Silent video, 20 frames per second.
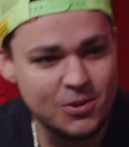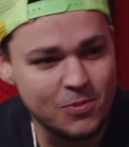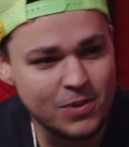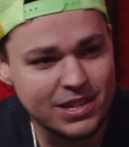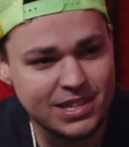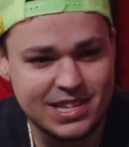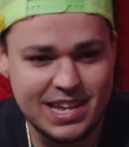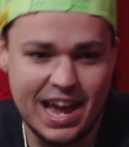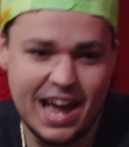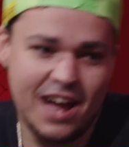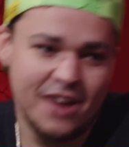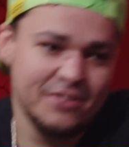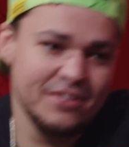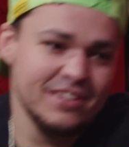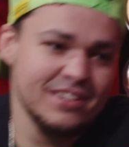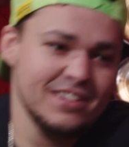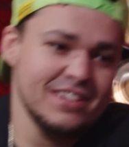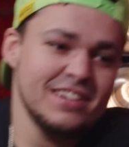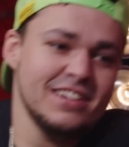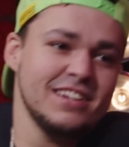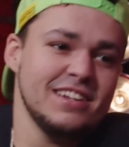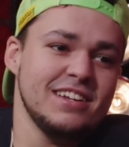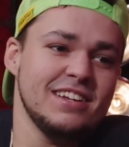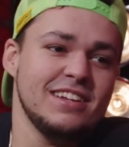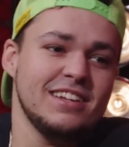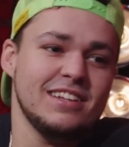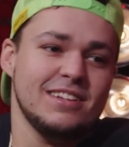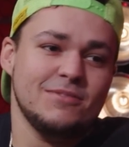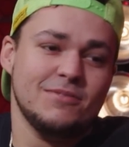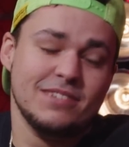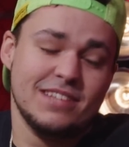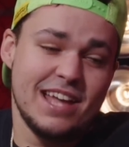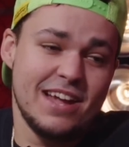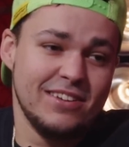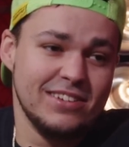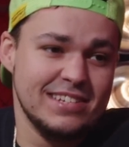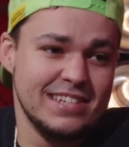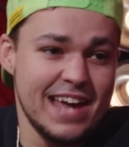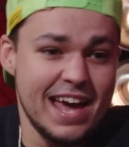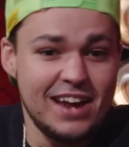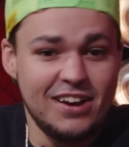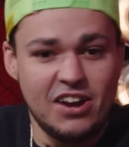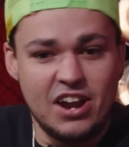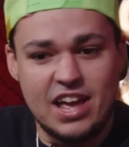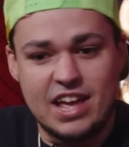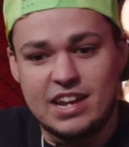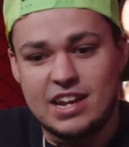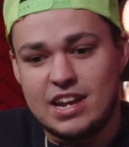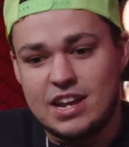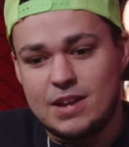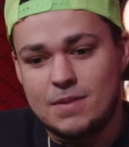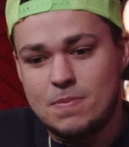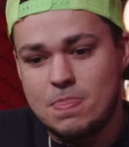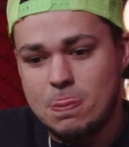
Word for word: went down, went down Saturday, and